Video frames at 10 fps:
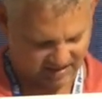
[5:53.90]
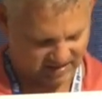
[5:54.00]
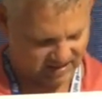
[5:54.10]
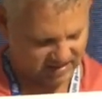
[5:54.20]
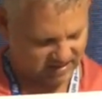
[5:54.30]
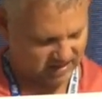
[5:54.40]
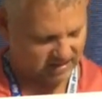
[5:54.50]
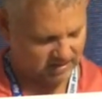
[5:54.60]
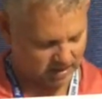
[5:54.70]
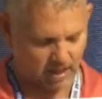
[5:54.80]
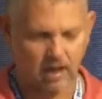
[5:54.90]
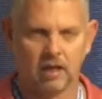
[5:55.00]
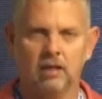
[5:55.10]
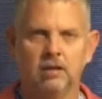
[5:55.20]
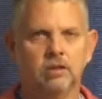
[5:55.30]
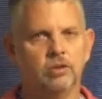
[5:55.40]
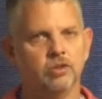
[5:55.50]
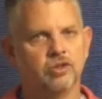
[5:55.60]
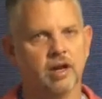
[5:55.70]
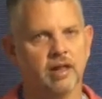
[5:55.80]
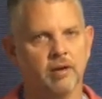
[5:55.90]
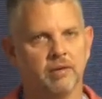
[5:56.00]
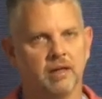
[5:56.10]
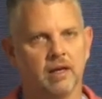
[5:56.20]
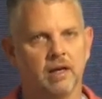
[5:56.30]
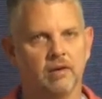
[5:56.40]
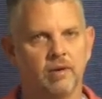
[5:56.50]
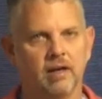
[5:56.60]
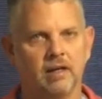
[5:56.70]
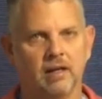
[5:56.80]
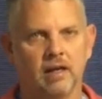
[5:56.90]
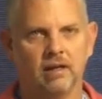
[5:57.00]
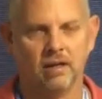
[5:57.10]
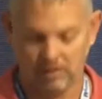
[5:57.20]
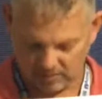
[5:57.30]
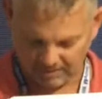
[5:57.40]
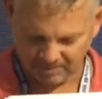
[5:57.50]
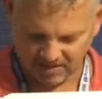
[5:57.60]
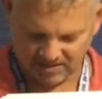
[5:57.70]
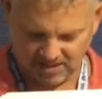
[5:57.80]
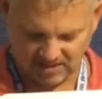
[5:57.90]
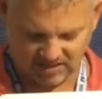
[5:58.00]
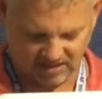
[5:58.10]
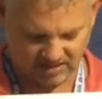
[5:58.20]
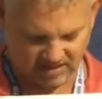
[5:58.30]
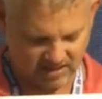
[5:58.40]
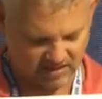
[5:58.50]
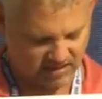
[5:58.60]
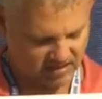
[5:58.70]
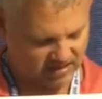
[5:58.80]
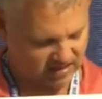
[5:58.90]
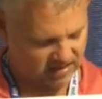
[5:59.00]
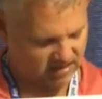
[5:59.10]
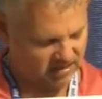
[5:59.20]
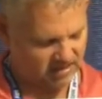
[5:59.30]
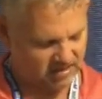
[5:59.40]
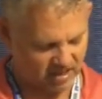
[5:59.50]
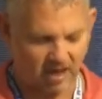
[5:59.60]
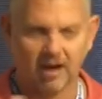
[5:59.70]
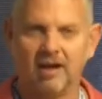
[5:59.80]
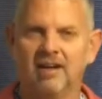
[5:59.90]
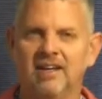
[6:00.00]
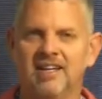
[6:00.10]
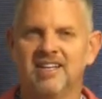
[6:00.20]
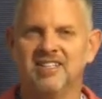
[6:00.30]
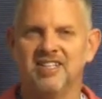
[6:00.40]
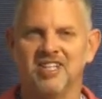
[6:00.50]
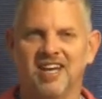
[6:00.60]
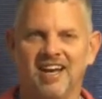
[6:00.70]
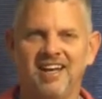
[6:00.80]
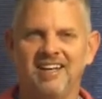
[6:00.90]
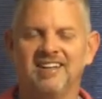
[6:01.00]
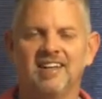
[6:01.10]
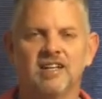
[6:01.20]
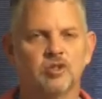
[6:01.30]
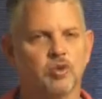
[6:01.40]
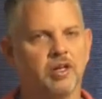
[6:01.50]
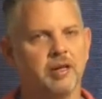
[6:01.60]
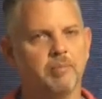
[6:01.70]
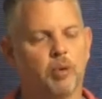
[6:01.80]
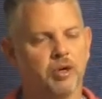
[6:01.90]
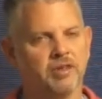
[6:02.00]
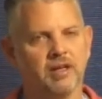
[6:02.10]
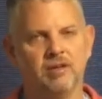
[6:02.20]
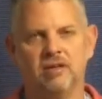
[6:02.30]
ti, ti, ta. Ooh, try that one again. Ready and go. Ti, ti, ti, ti, ti, ti, ta. Did you get it? It's really important that you